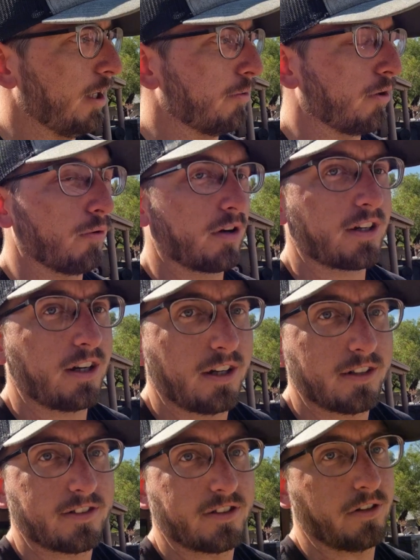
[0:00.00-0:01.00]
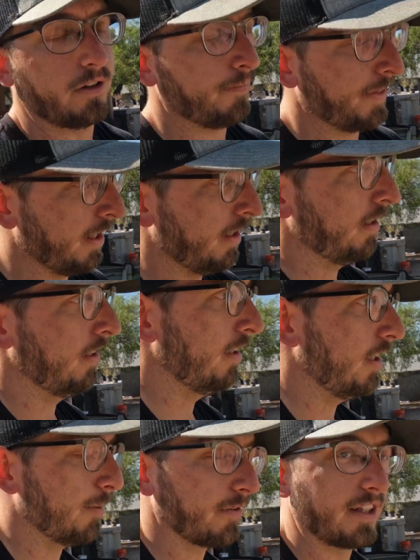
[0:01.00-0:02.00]
a lot more work on it, so
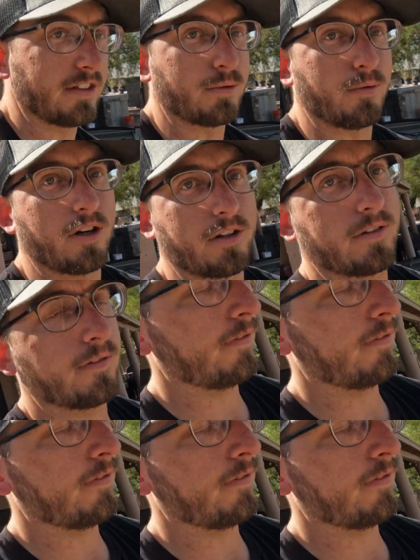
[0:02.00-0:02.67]
I'm going to get to work.